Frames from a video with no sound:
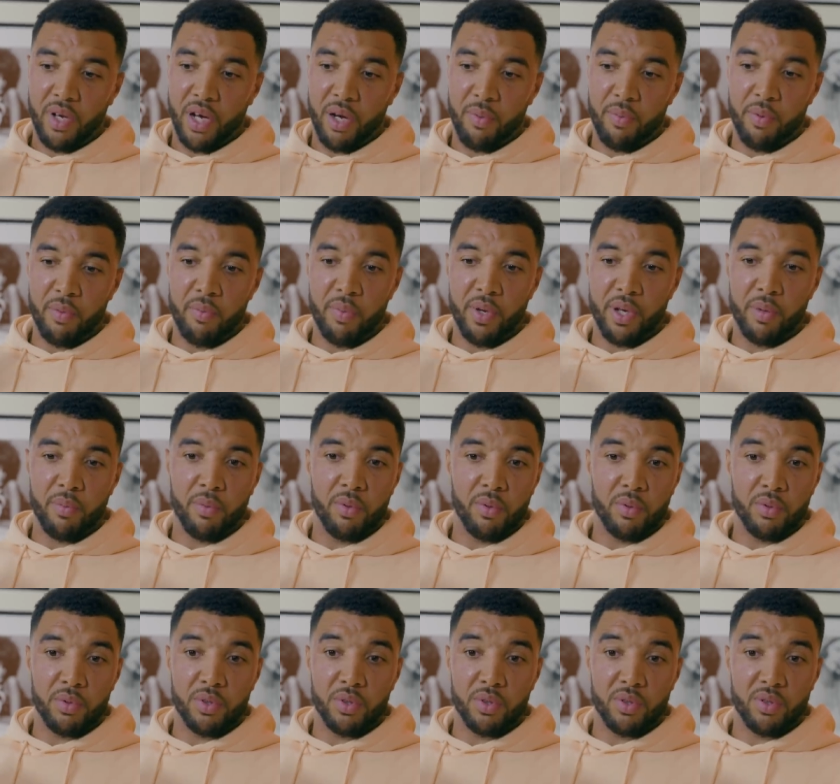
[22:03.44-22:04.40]
helping
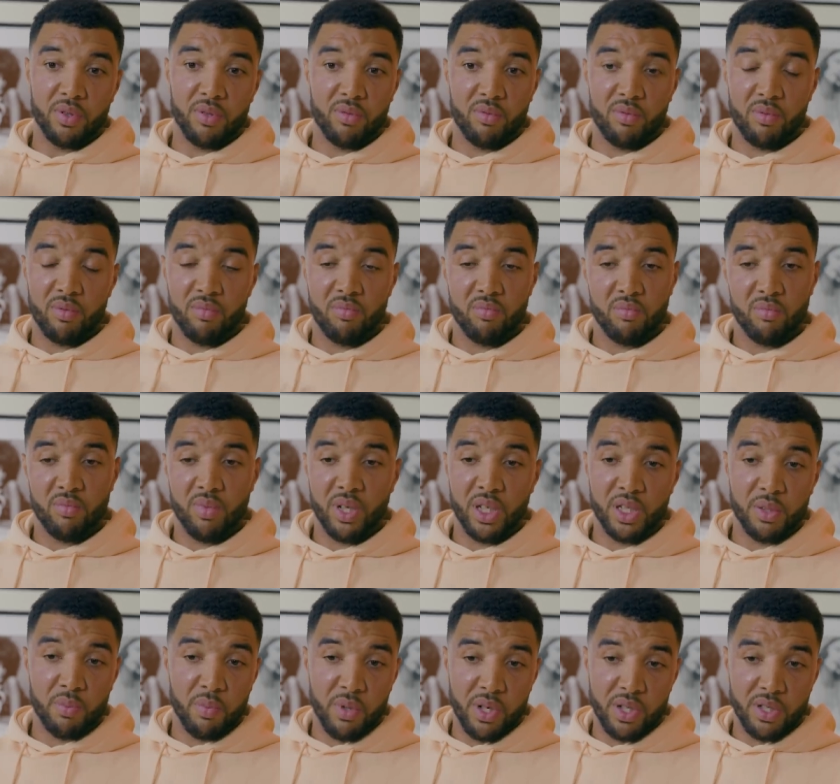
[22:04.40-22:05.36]
people just
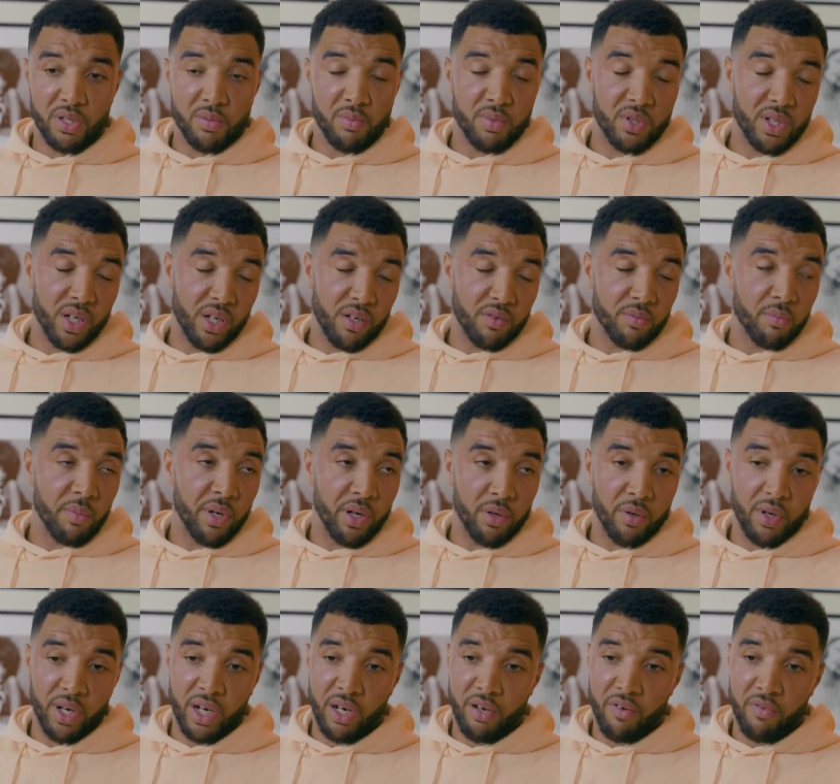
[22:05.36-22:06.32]
express themselves,
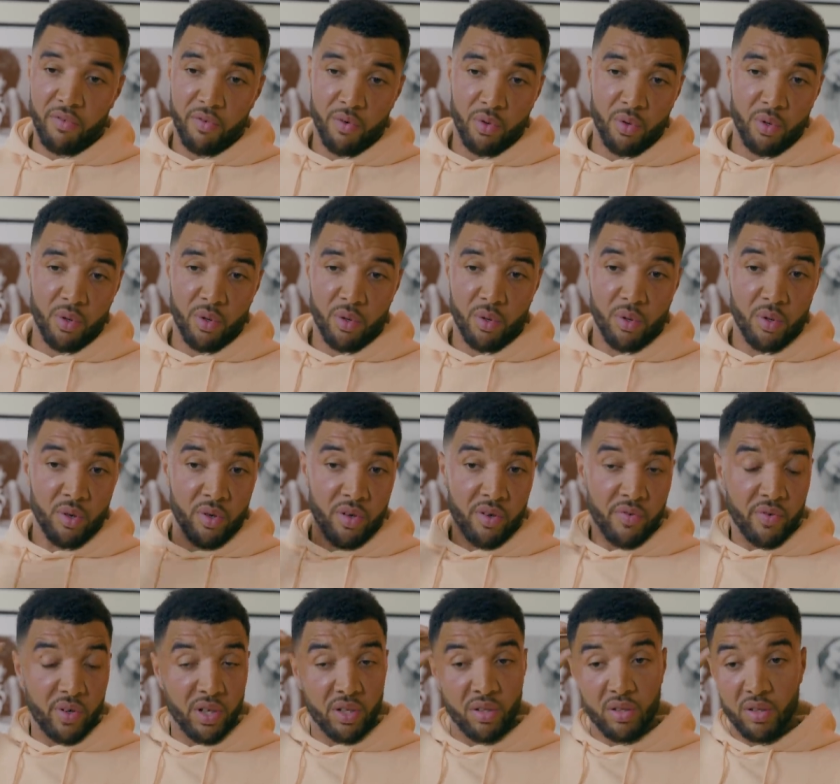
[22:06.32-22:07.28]
mental health, or
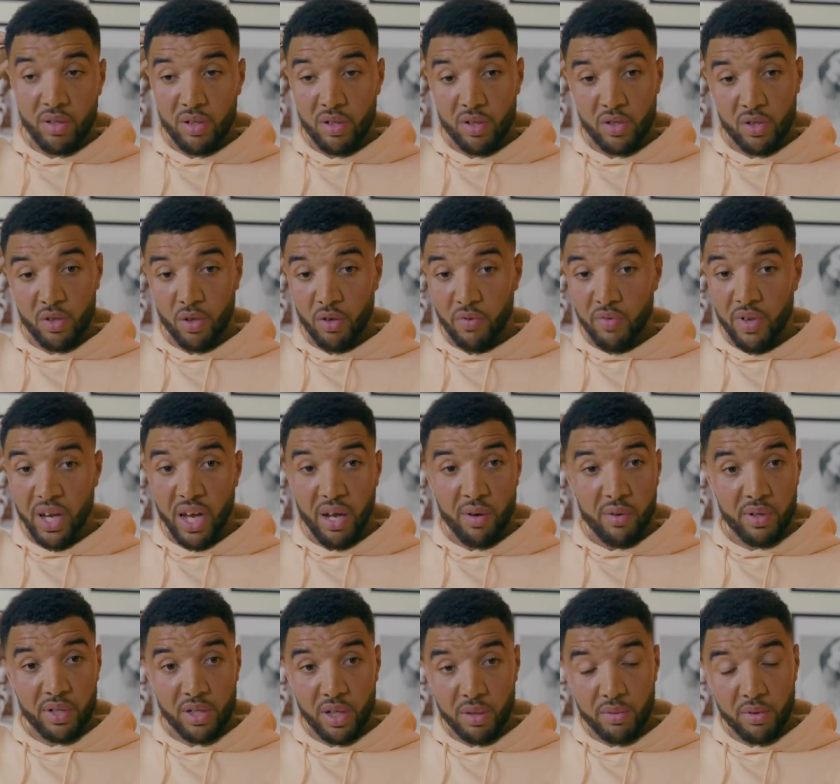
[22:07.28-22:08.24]
even stuff
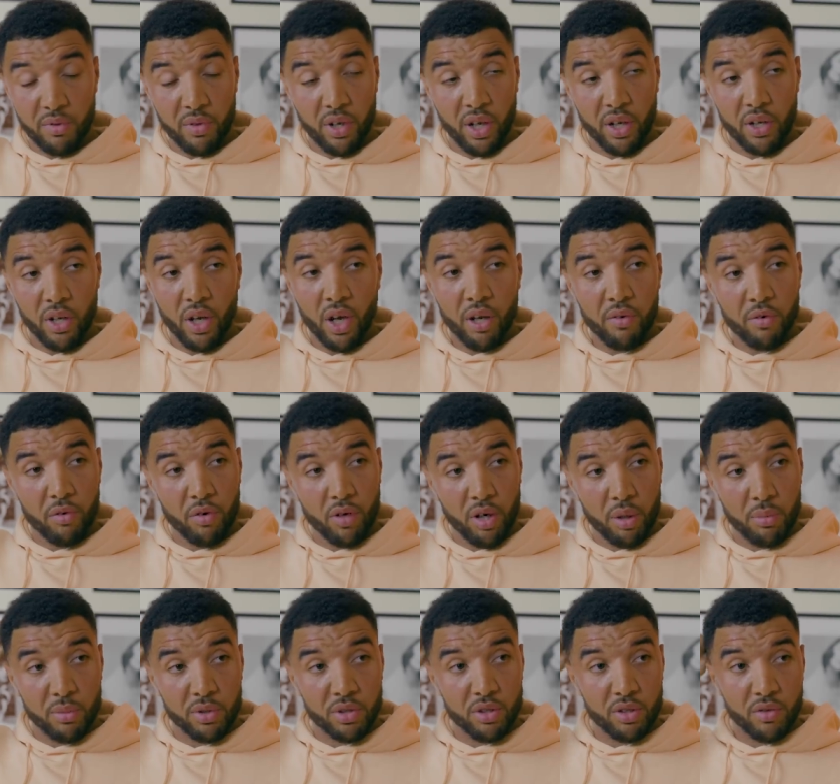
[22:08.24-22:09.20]
now in terms of like knife
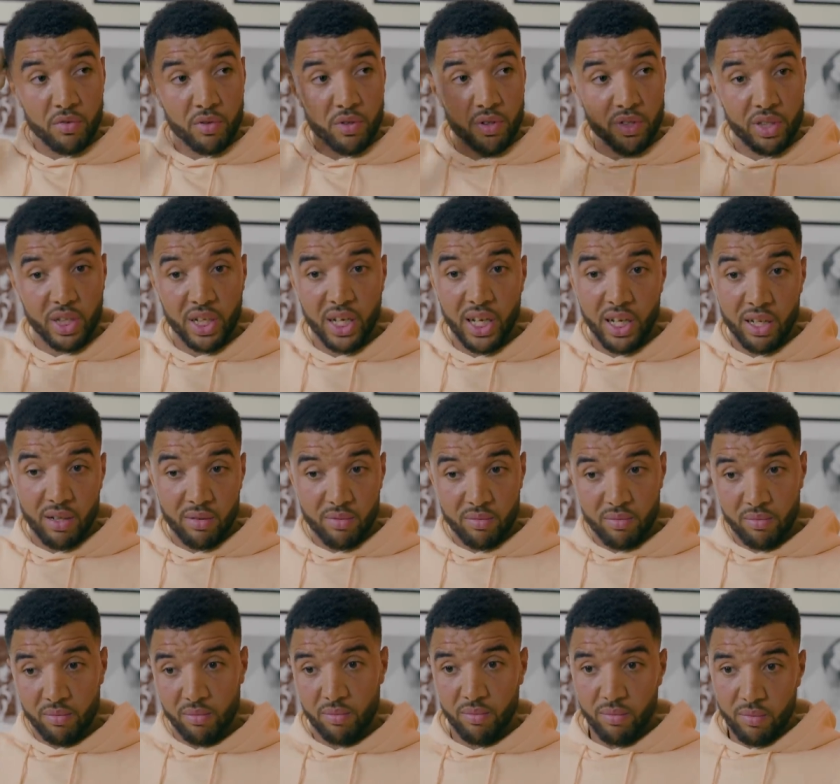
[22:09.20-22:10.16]
crime and stuff, because again,
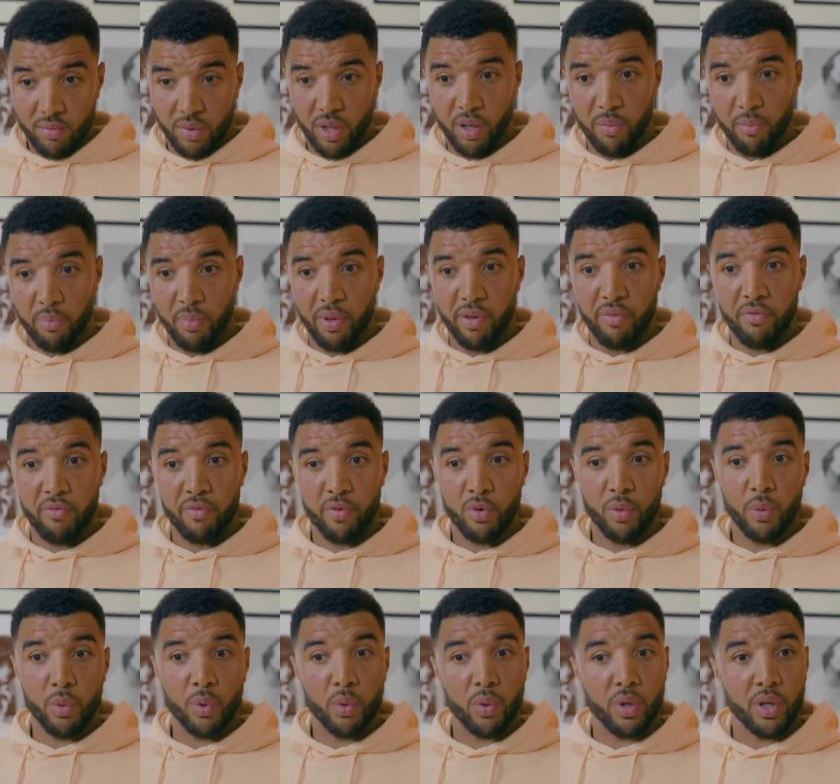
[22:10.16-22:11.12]
I've been
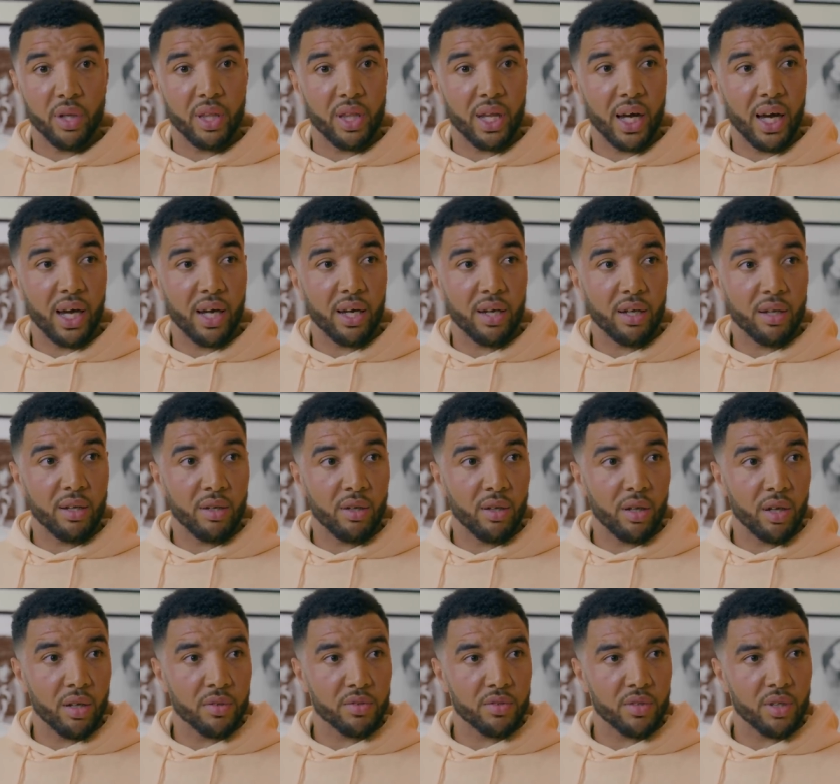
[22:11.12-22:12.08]
through all of that
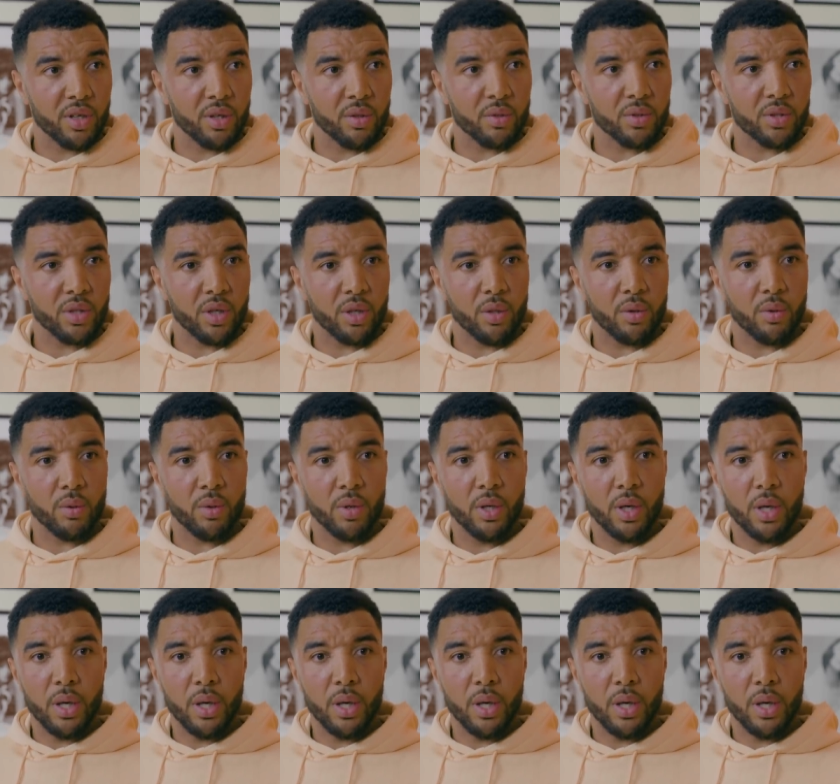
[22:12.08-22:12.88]
lifestyle. So